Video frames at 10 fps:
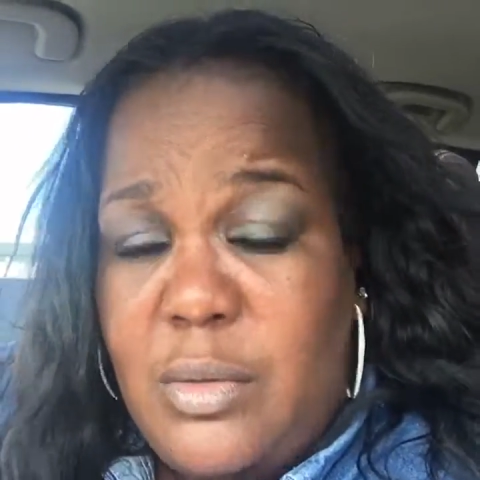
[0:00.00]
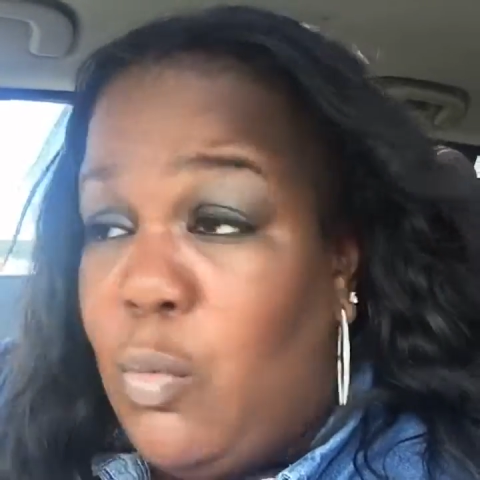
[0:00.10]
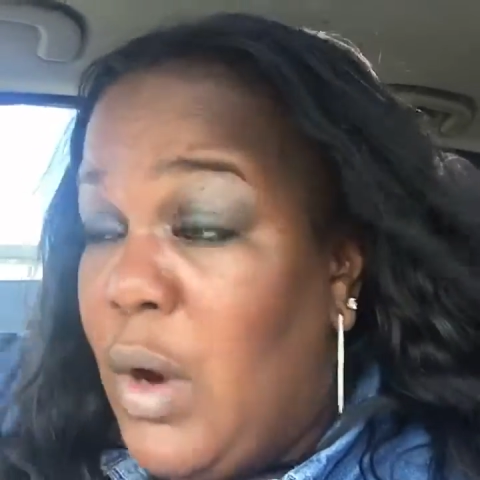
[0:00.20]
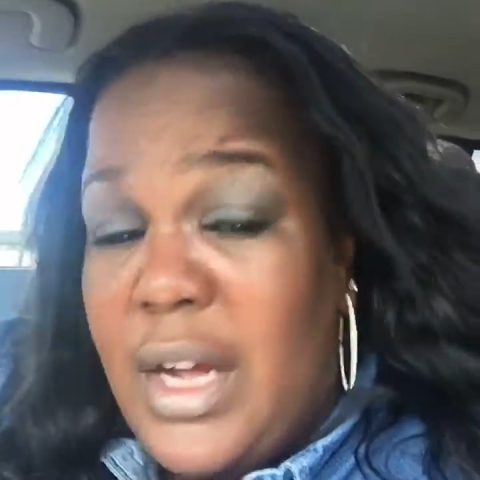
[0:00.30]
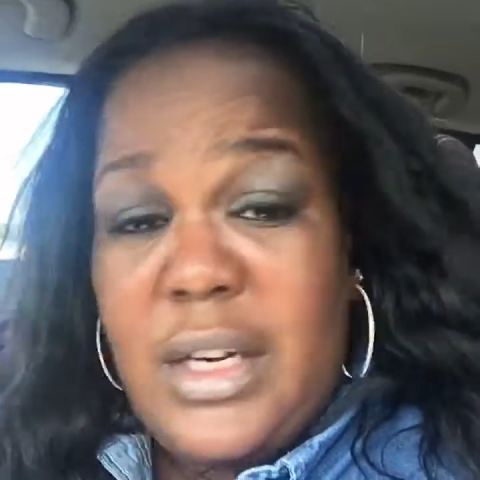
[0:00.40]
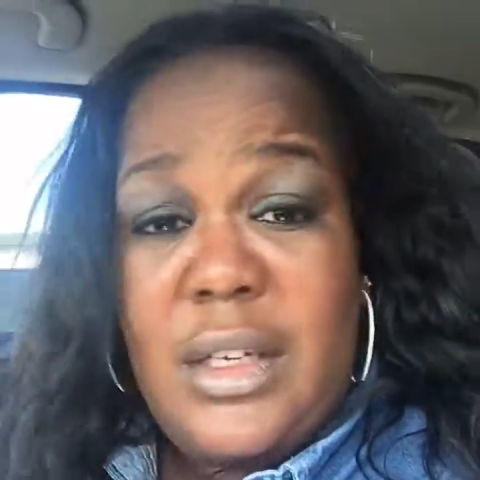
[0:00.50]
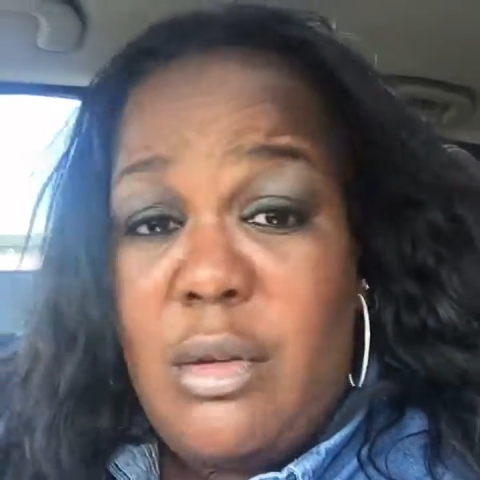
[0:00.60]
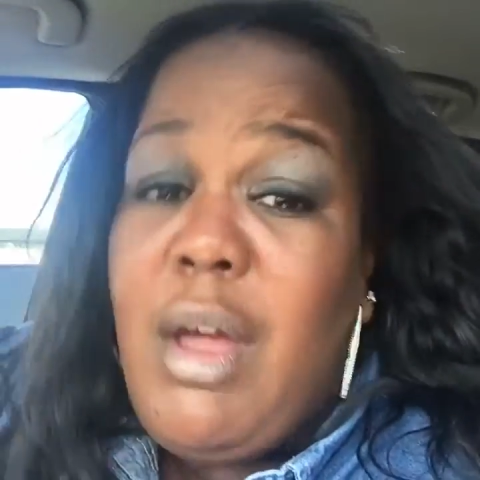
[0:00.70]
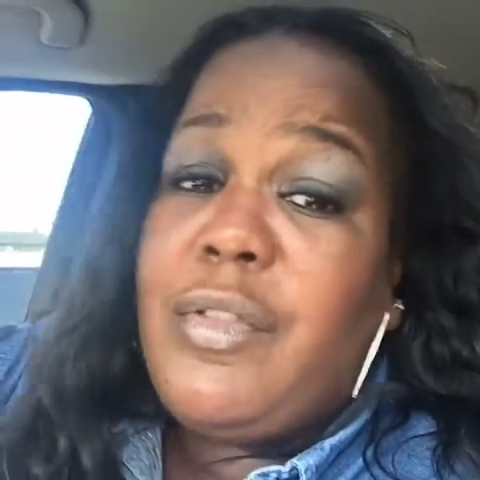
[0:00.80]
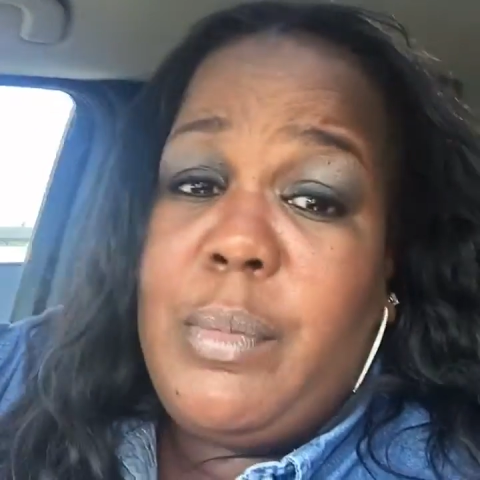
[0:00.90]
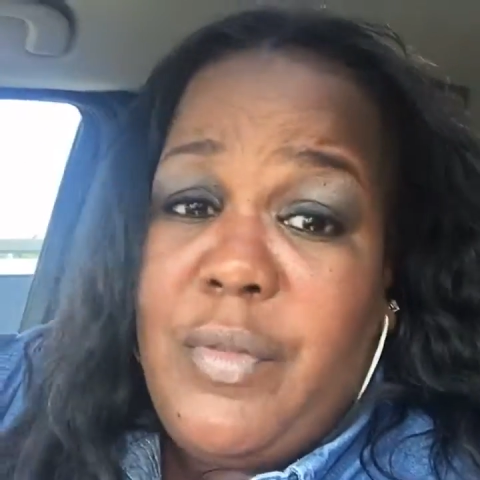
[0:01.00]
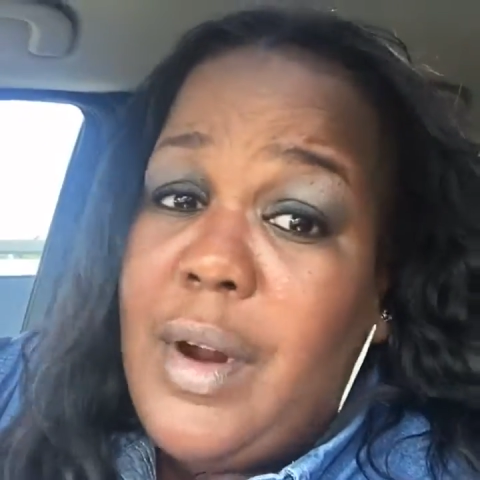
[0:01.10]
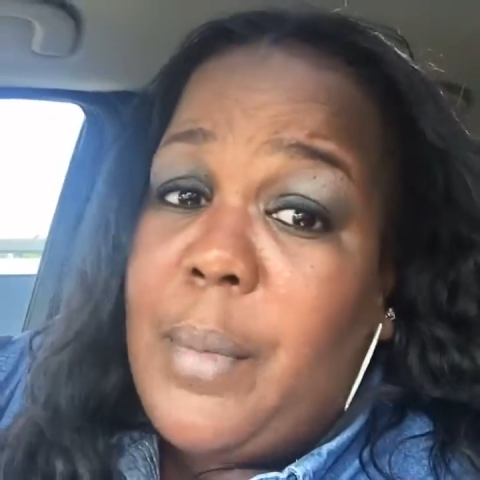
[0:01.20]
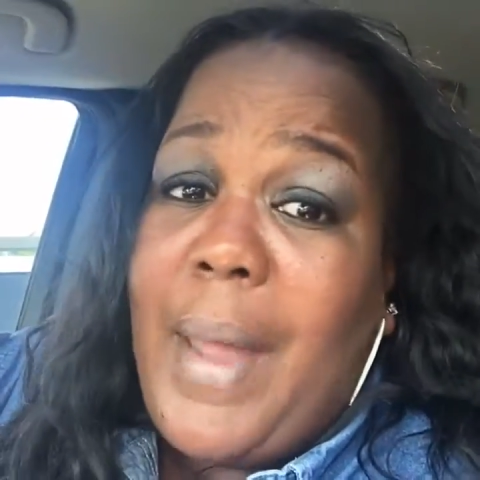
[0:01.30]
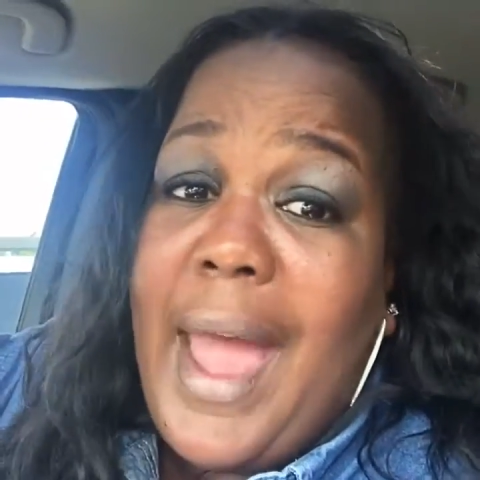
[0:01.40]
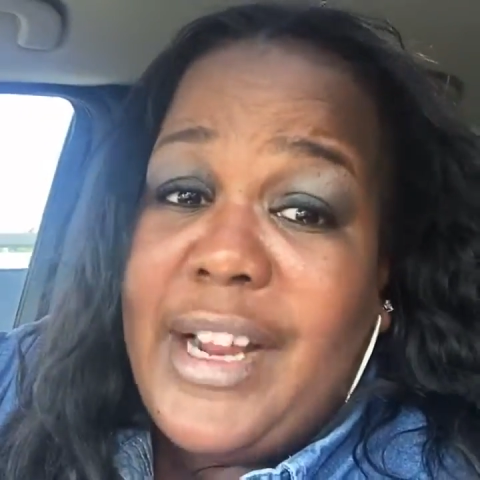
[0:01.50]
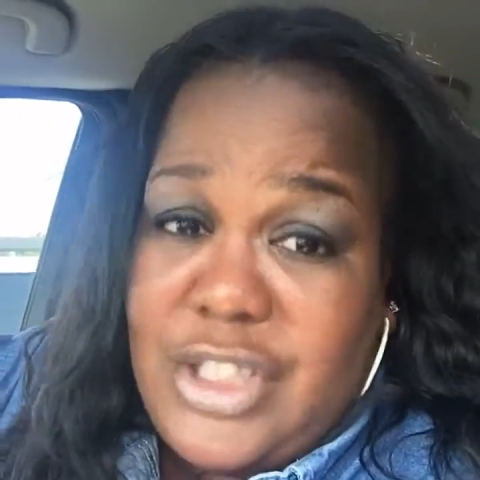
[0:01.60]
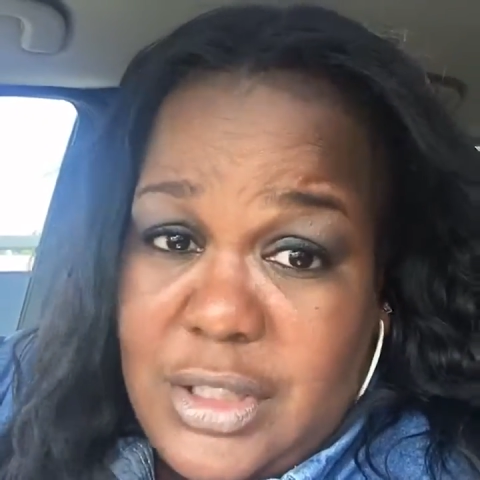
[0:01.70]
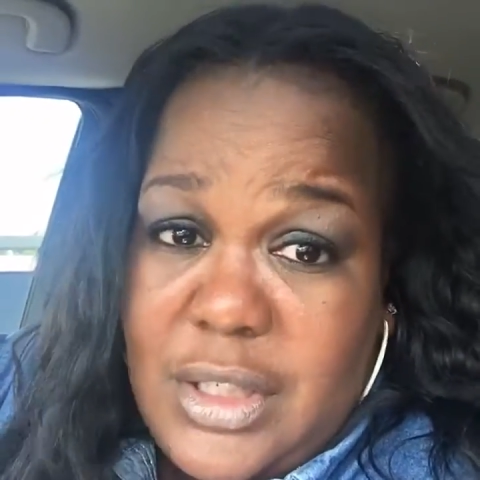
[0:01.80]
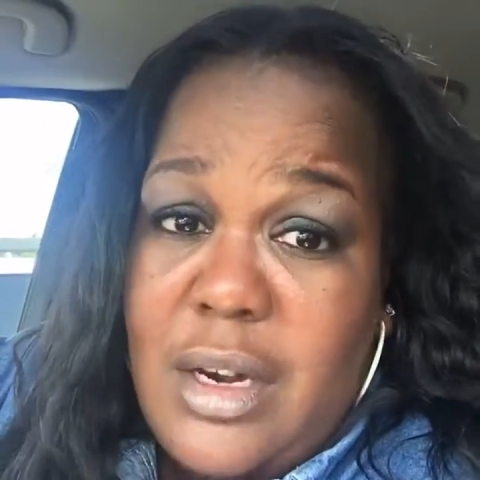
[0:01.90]
One, you have to be very
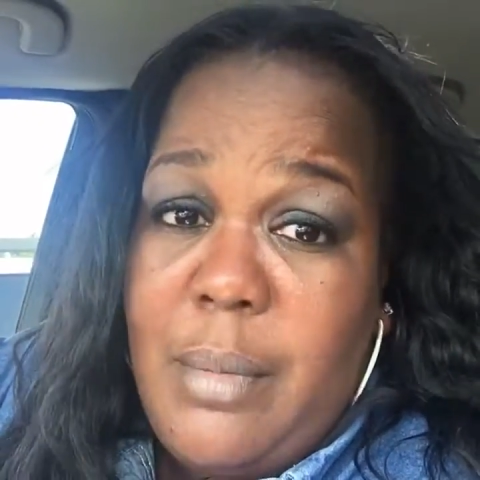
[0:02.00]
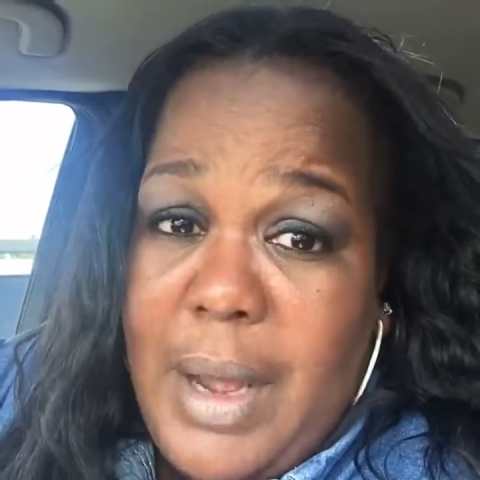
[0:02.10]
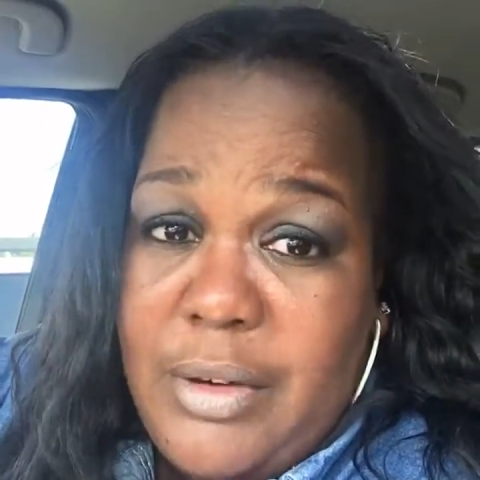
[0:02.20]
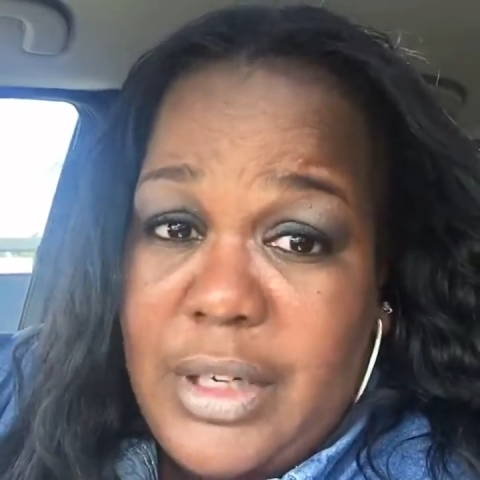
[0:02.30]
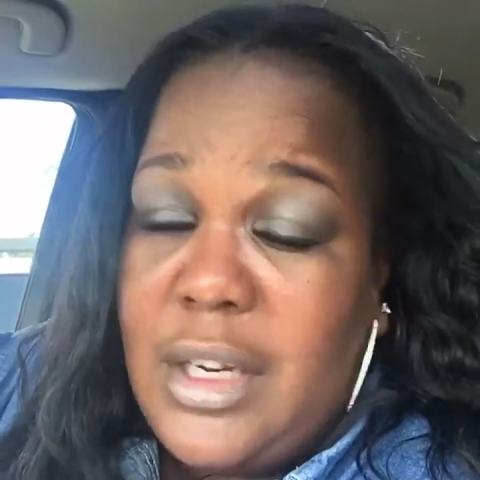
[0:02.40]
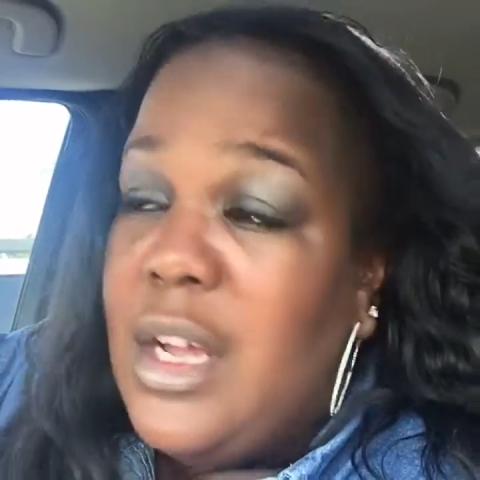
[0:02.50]
passionate about it.